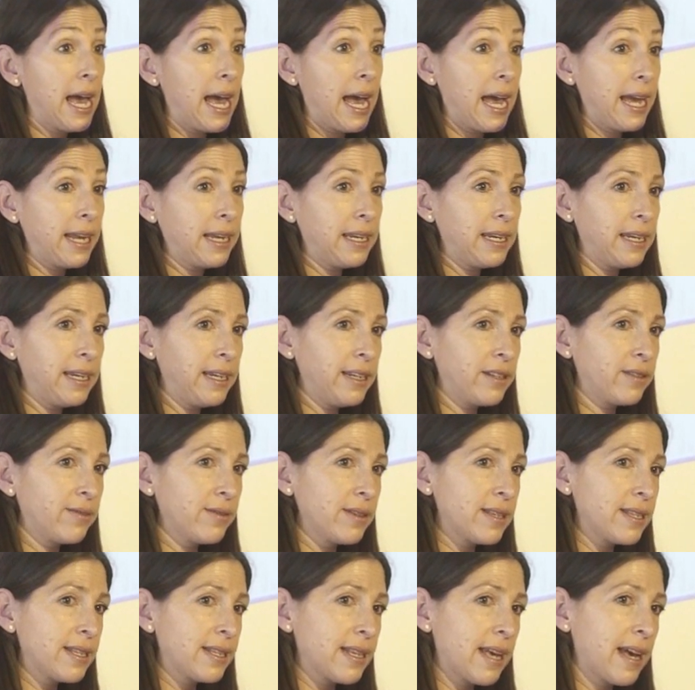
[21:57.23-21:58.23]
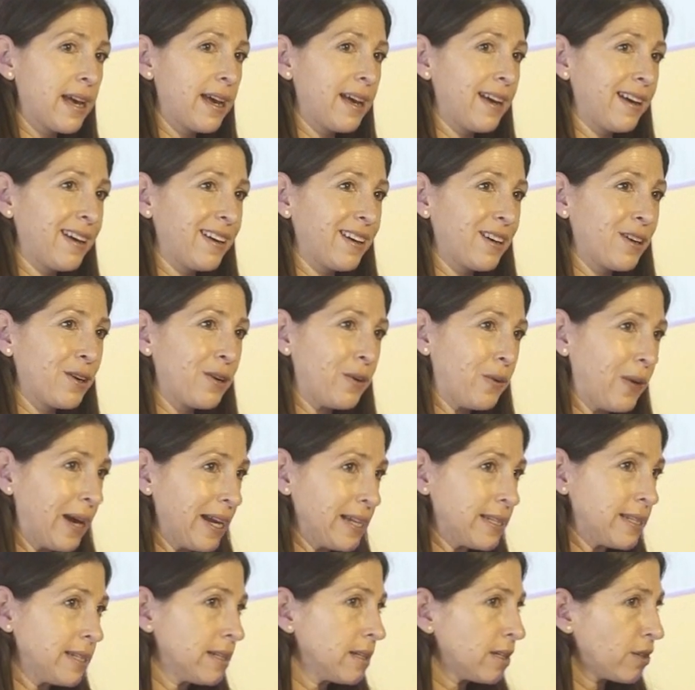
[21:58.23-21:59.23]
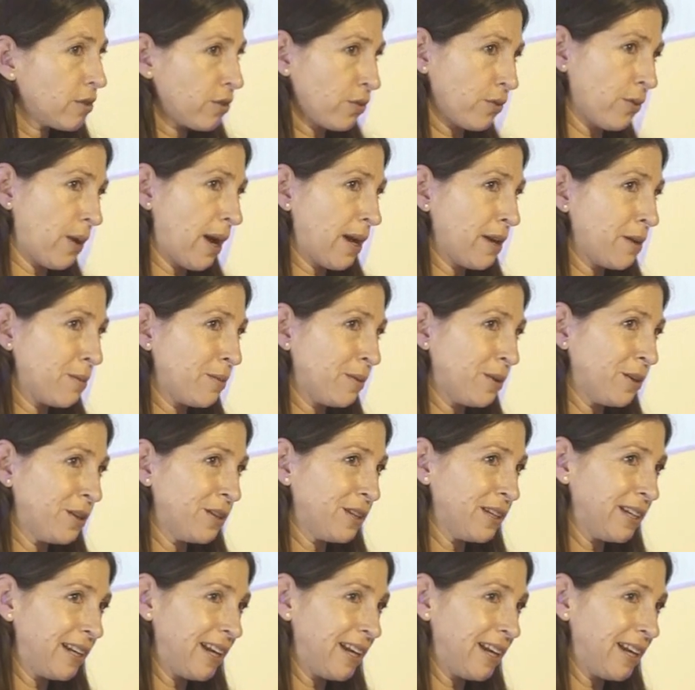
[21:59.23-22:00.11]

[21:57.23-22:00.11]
And it was uh, quite incredible.